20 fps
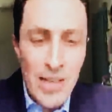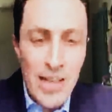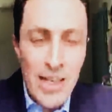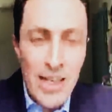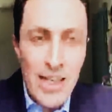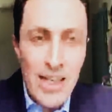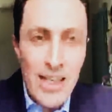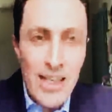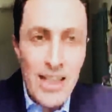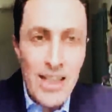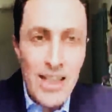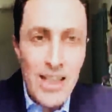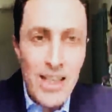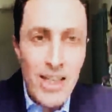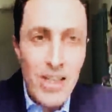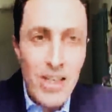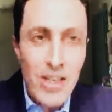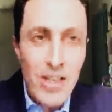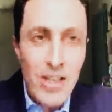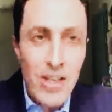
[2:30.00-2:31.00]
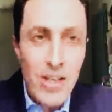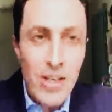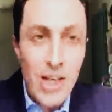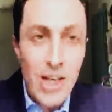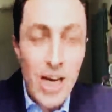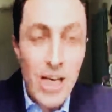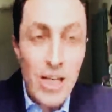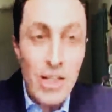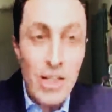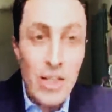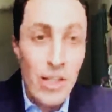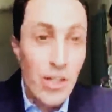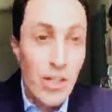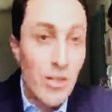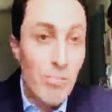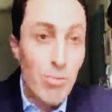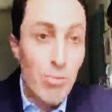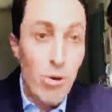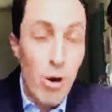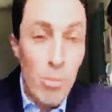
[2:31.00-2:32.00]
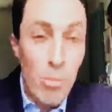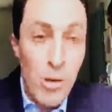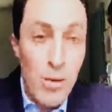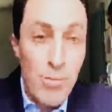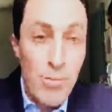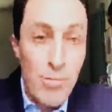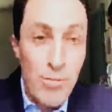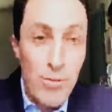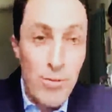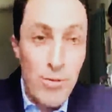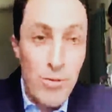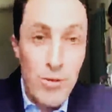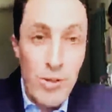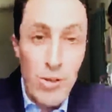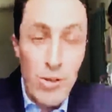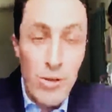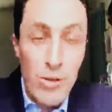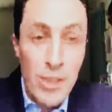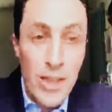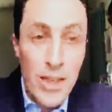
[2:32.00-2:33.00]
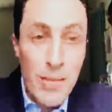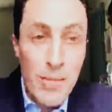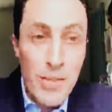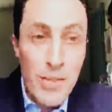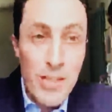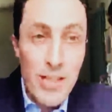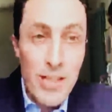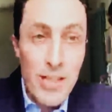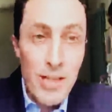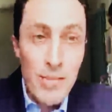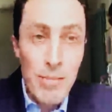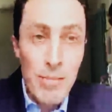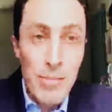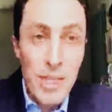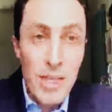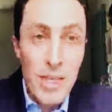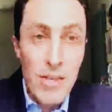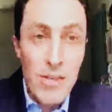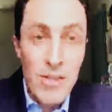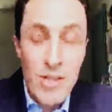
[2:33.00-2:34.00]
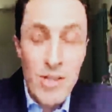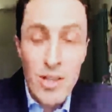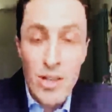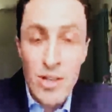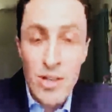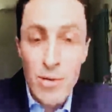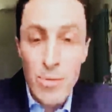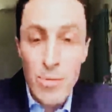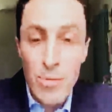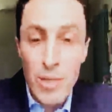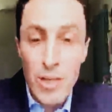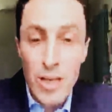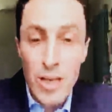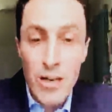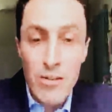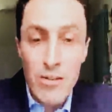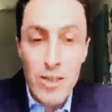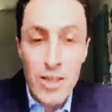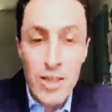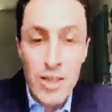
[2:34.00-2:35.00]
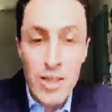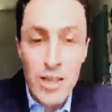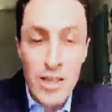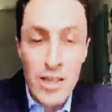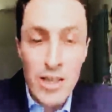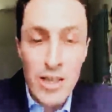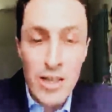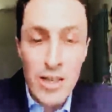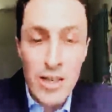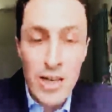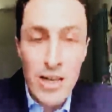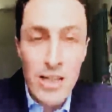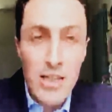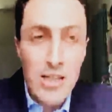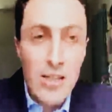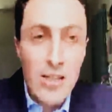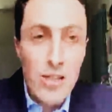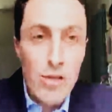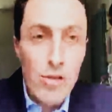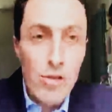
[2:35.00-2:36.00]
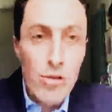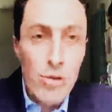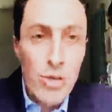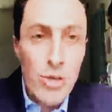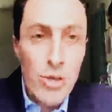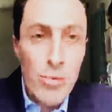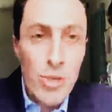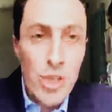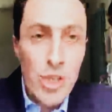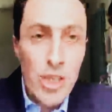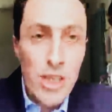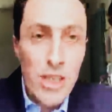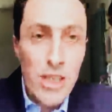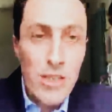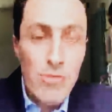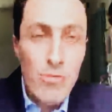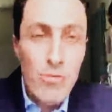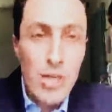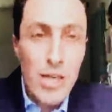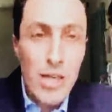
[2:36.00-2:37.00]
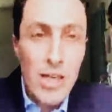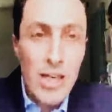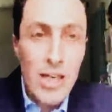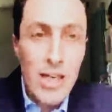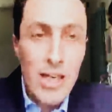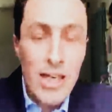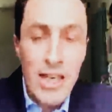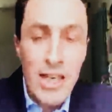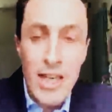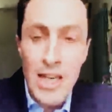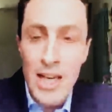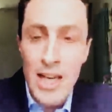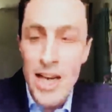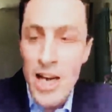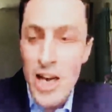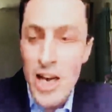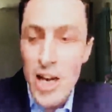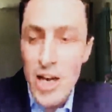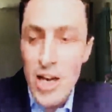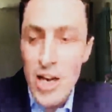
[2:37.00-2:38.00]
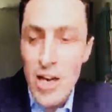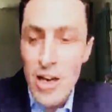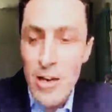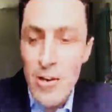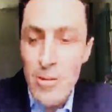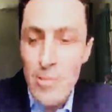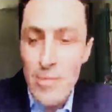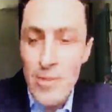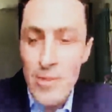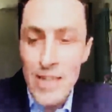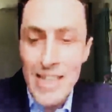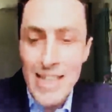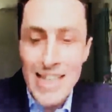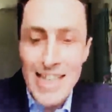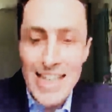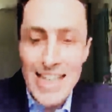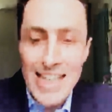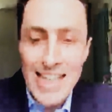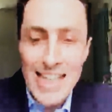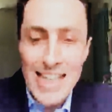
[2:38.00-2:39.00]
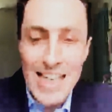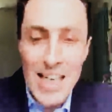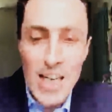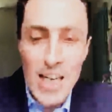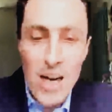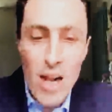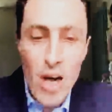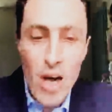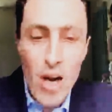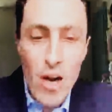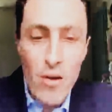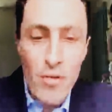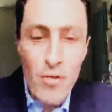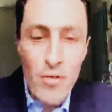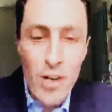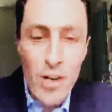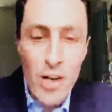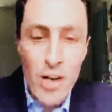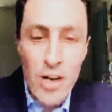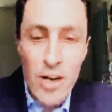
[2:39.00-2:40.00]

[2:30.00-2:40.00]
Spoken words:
clearly a cash problem for OEMs because we are in an industry which is really needing a lot of